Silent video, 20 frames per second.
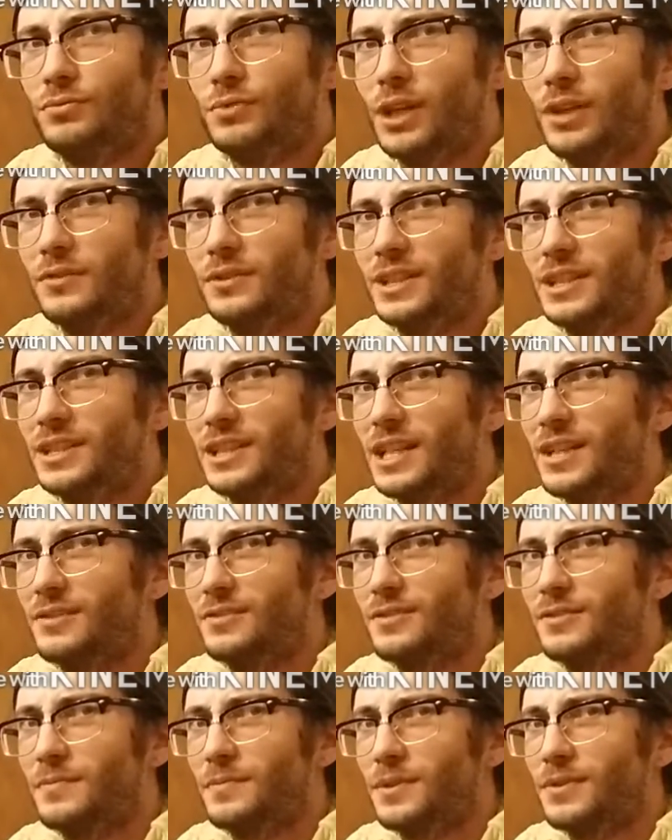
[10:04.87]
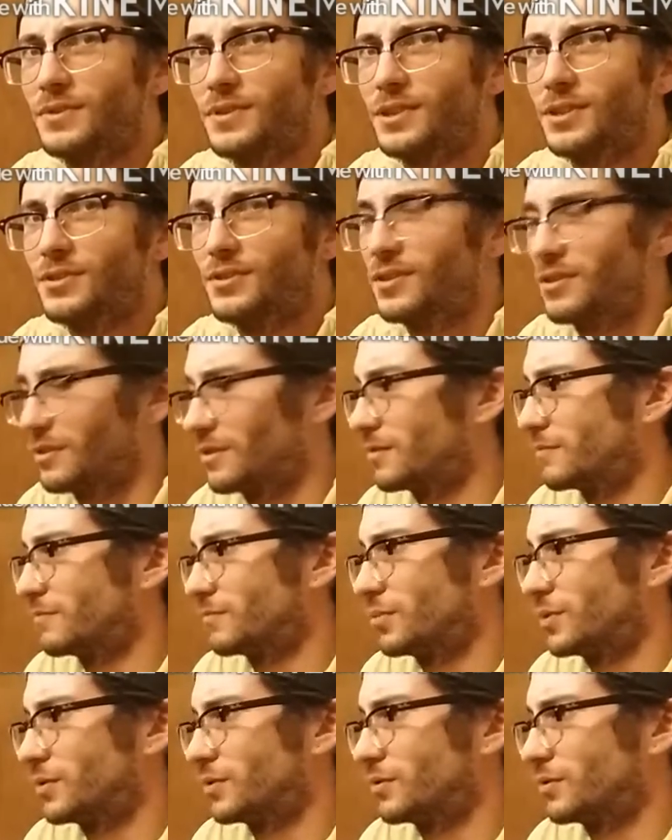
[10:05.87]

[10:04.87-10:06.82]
I don't think down's supposed to jump.